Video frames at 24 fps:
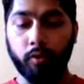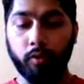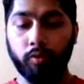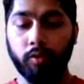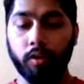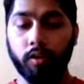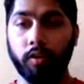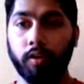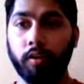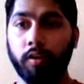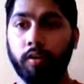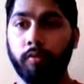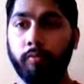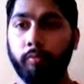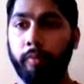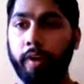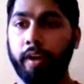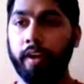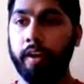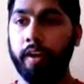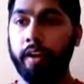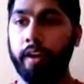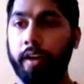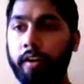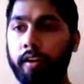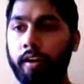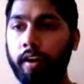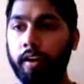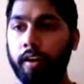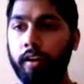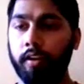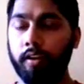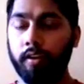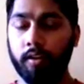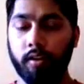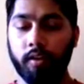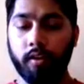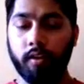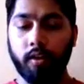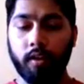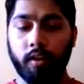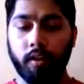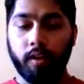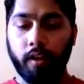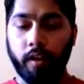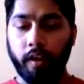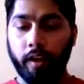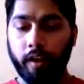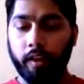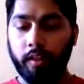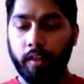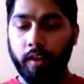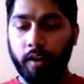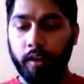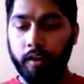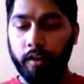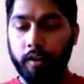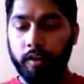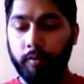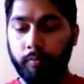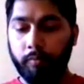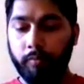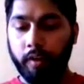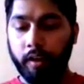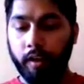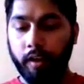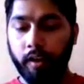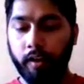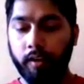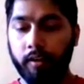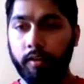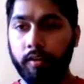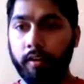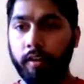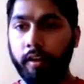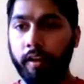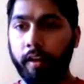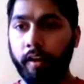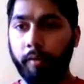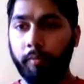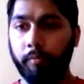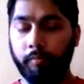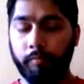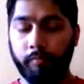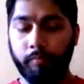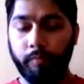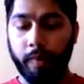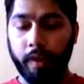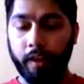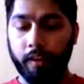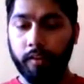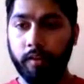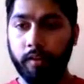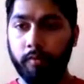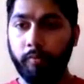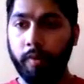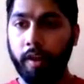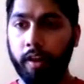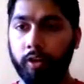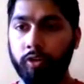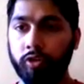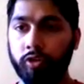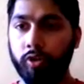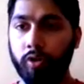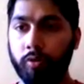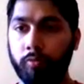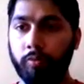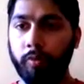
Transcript: to the main directory and run it. App python manage